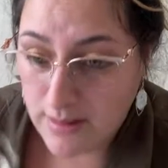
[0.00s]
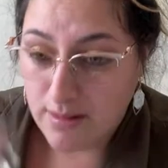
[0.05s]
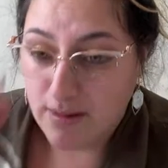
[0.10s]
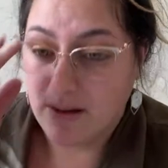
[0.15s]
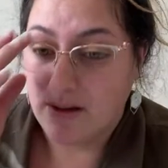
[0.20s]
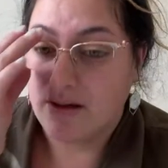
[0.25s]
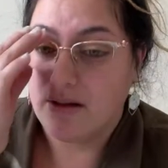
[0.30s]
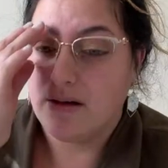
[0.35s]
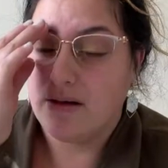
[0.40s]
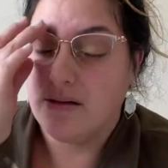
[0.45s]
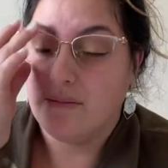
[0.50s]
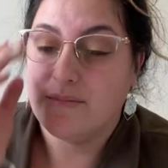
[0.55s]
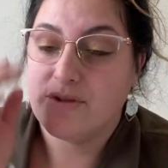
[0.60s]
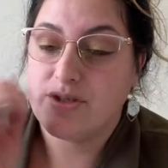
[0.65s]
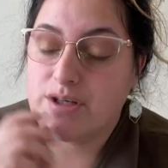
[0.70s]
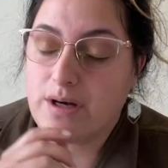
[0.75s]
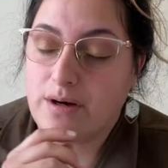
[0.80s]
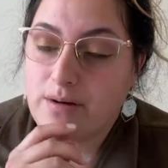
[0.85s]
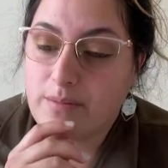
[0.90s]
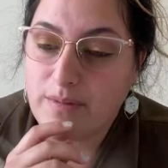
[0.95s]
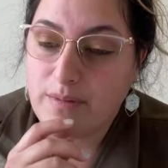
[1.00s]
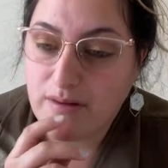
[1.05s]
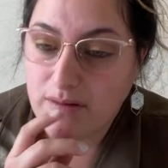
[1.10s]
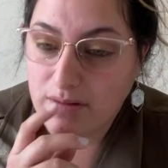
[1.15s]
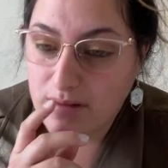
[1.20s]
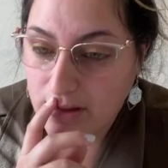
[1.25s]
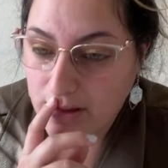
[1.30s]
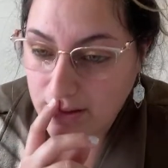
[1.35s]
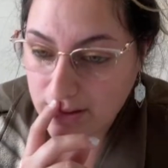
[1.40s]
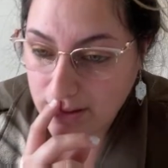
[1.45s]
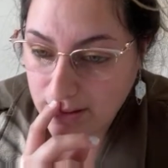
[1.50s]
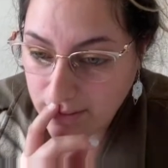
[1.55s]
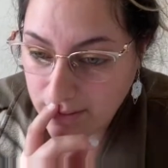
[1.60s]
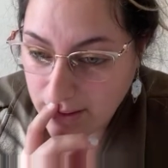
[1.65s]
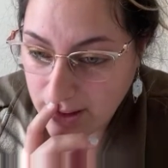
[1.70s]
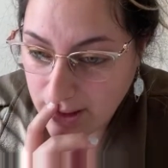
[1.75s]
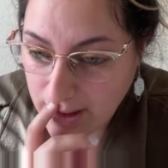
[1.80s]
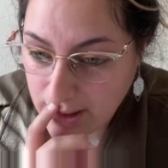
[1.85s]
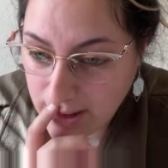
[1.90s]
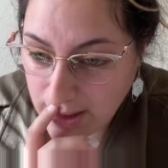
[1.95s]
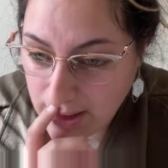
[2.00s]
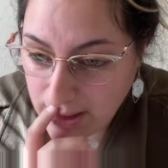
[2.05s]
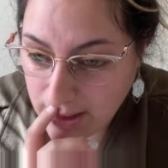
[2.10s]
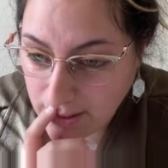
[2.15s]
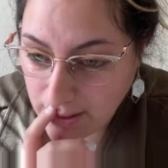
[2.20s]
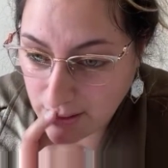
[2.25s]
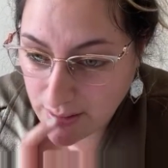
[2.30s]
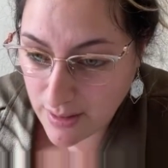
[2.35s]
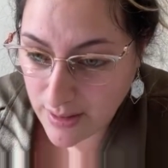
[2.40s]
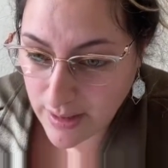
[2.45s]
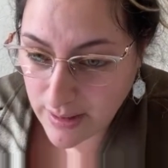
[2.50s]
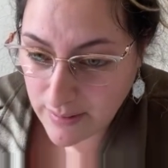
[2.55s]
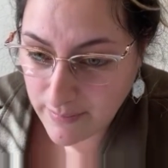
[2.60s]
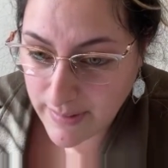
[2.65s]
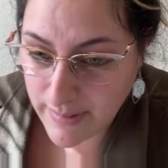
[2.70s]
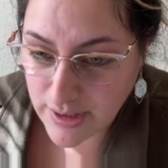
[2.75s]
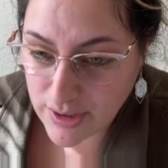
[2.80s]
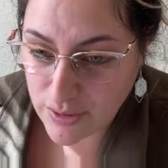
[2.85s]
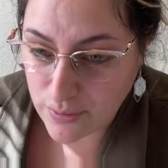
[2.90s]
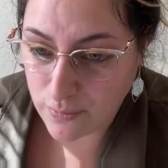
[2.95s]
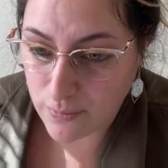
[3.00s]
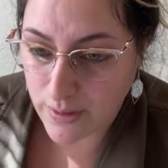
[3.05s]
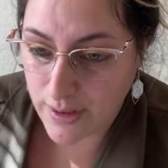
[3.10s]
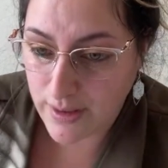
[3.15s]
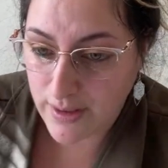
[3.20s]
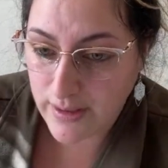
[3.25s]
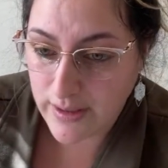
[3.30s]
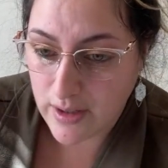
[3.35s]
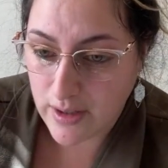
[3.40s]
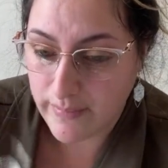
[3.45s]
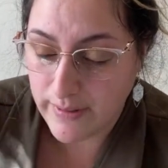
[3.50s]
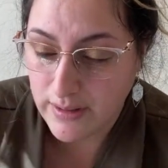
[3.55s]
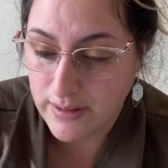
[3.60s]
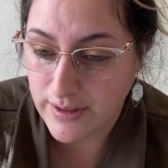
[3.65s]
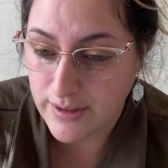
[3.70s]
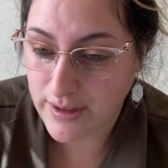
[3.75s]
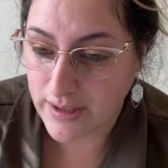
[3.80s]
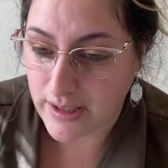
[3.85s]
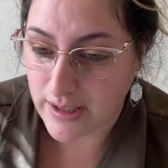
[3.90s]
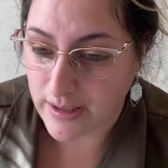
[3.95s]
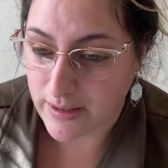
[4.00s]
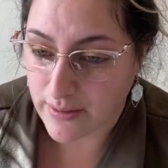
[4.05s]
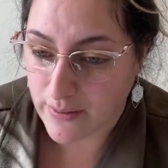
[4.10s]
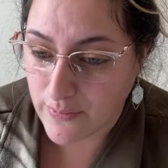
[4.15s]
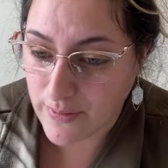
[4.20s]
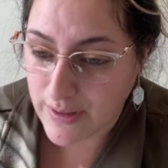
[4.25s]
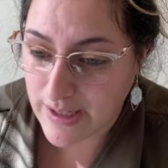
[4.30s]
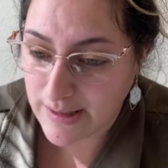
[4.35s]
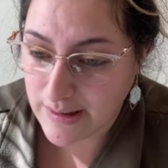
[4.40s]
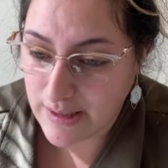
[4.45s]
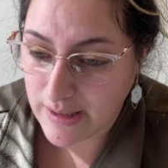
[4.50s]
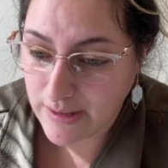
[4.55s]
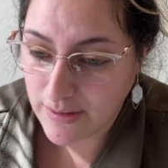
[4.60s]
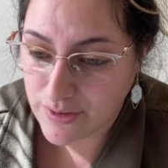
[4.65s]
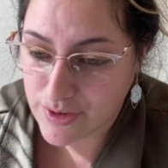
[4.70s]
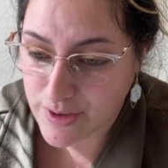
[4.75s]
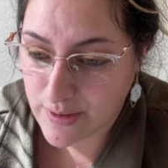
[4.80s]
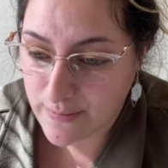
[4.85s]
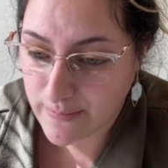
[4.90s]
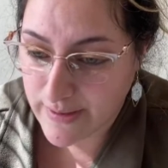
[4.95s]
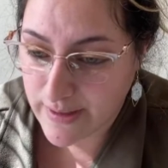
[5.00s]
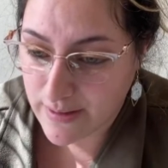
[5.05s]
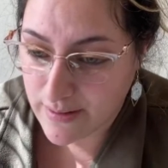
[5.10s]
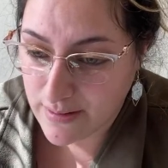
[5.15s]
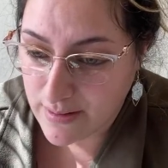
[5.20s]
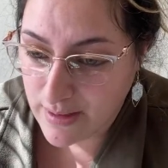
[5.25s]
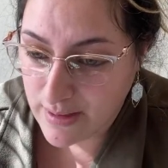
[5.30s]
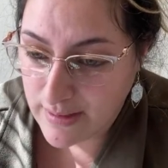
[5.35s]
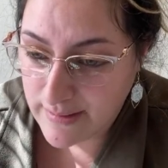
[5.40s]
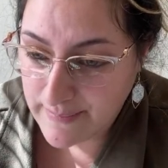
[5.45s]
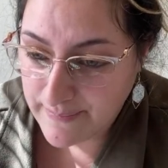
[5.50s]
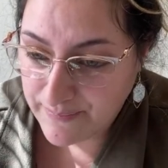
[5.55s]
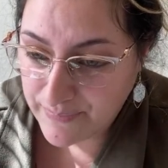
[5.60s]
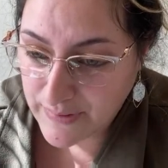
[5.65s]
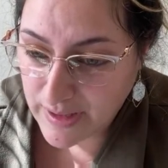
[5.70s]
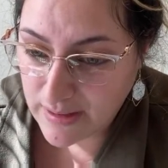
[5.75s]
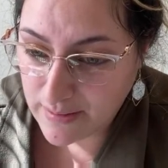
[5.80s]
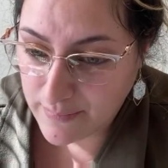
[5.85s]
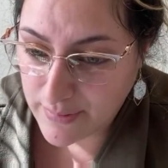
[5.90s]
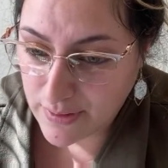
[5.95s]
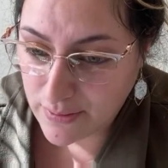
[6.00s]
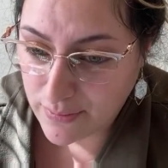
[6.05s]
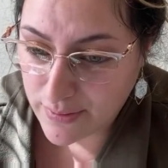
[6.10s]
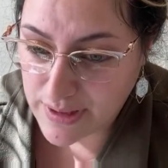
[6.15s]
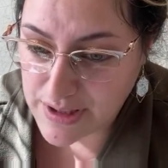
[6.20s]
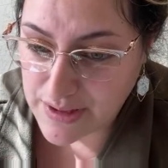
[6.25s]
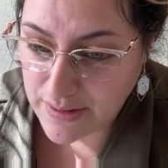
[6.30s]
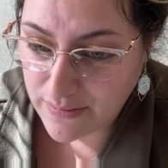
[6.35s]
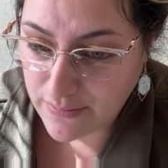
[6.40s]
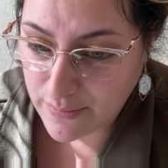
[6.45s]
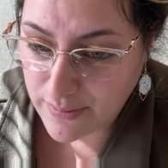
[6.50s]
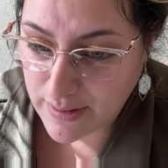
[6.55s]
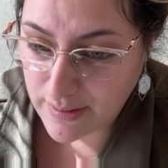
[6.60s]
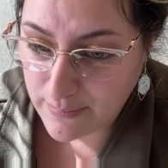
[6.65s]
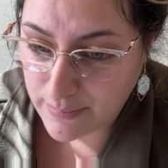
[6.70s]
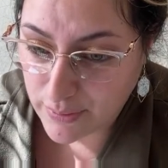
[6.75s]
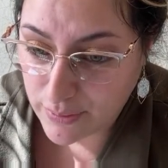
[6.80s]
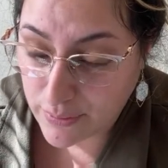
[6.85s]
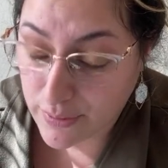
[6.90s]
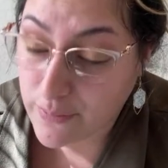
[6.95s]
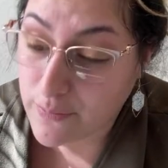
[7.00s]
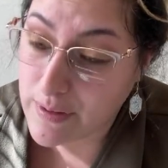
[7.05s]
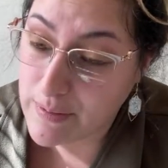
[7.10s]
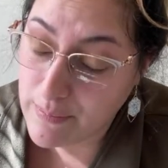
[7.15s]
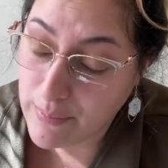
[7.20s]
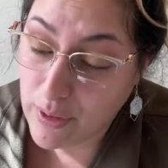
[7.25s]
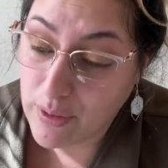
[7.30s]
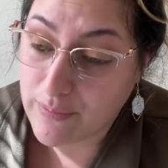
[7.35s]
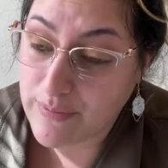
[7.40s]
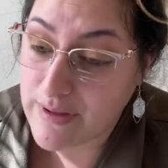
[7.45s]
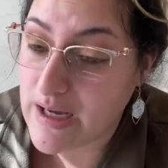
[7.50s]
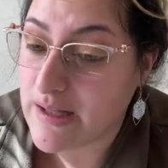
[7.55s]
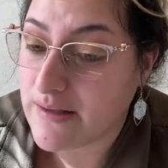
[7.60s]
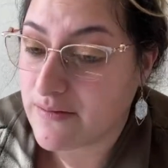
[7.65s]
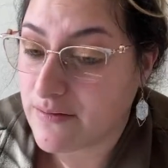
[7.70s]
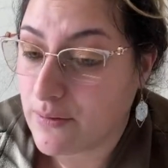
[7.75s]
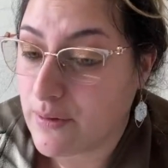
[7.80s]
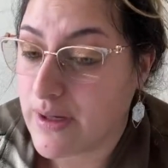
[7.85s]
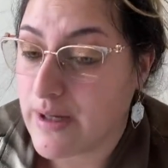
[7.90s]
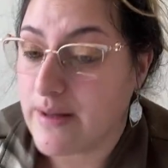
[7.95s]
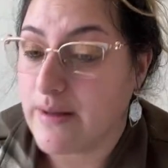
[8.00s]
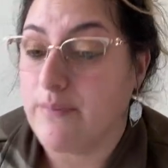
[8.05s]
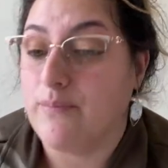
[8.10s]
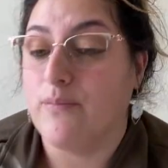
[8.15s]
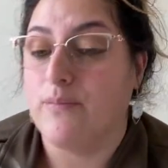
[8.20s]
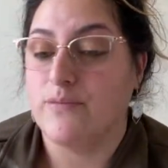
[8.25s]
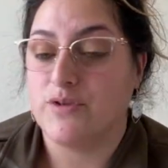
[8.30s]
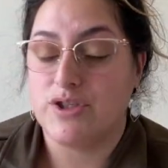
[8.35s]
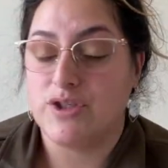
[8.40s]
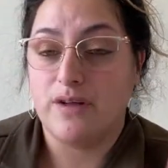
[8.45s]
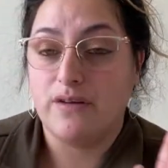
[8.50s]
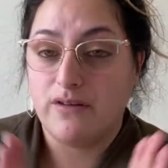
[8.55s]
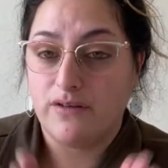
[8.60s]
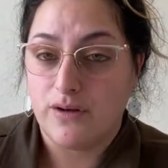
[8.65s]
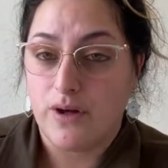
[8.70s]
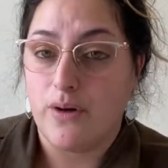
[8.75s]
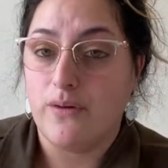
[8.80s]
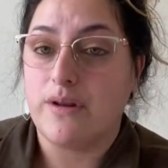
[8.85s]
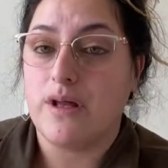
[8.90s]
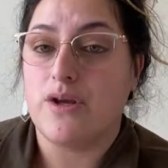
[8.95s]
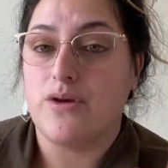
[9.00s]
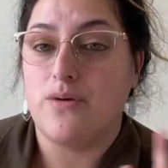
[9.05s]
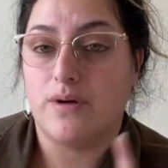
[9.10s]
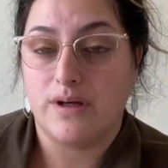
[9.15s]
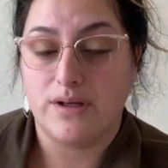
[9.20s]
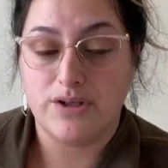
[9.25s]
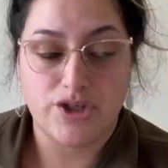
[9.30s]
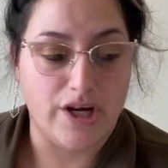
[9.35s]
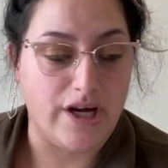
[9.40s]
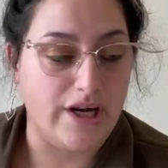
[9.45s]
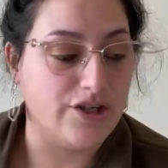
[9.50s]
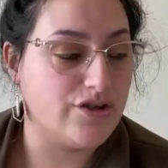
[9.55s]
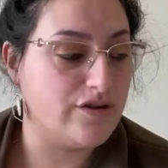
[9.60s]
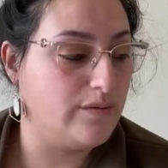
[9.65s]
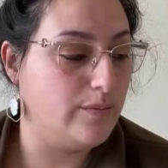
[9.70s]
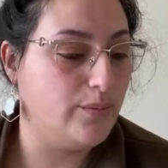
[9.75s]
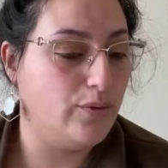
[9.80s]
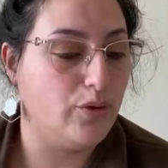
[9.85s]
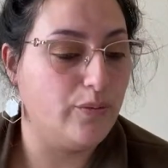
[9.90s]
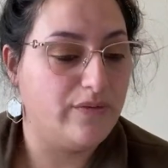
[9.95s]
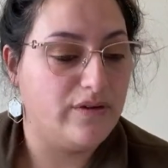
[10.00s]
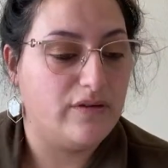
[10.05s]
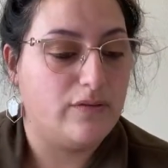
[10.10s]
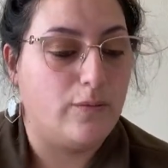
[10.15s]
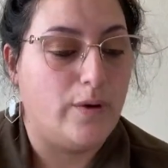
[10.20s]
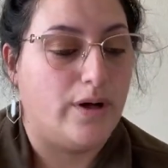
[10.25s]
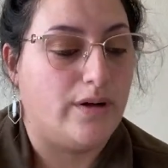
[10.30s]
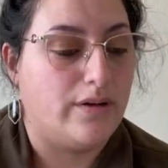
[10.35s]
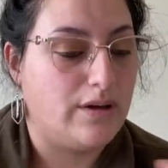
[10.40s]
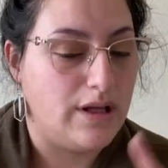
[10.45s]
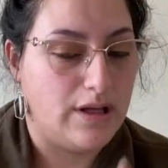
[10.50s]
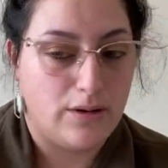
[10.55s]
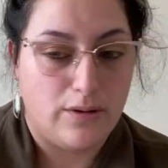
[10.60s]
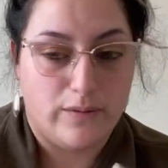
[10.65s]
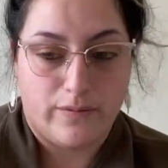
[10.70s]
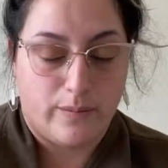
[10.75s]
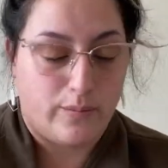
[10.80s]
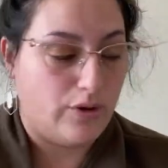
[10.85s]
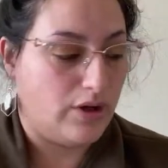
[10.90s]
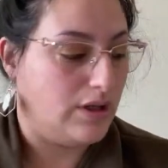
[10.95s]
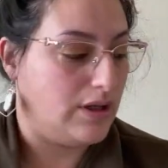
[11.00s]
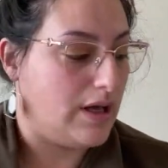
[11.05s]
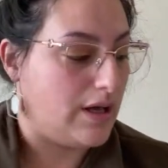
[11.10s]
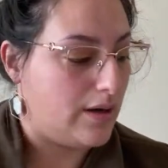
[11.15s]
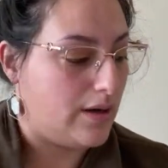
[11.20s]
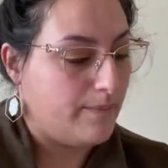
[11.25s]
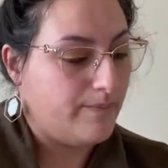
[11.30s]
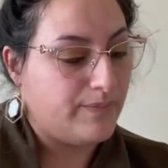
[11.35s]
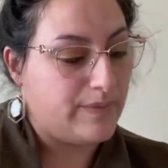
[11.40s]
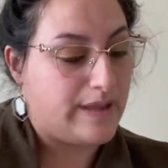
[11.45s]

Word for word: Um, Jeremy says, getting in the car, heading back to work. I'll be lurking. Okay, thank you, Jer Bear. It'd be gorgeous with a blue or green bulb. Yes, so just know that you can change the bulbs as well. Thank you for bringing that up.